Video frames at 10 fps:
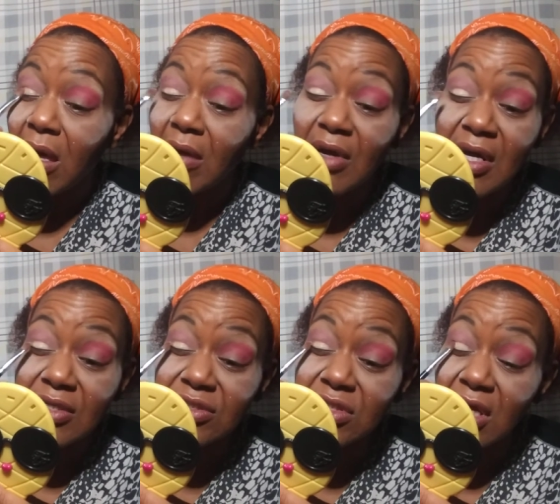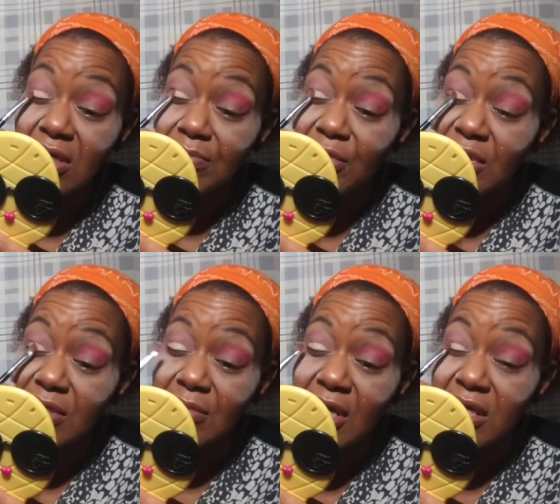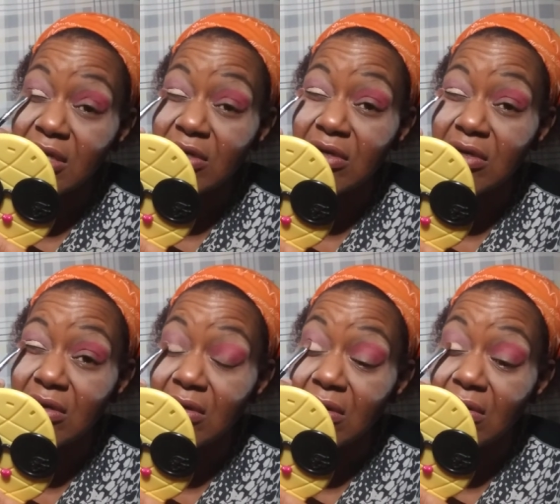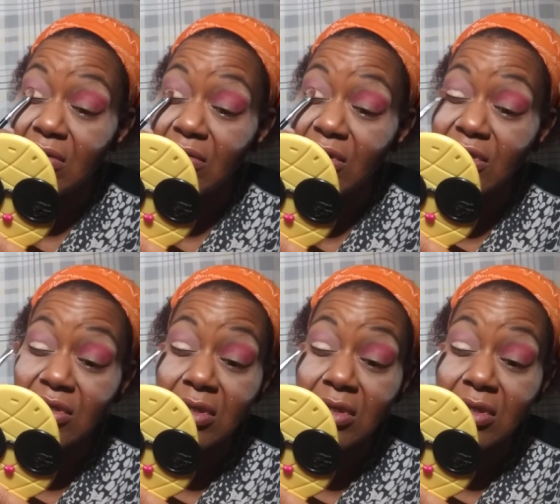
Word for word: I'm kind of scared to put it in my inner corner.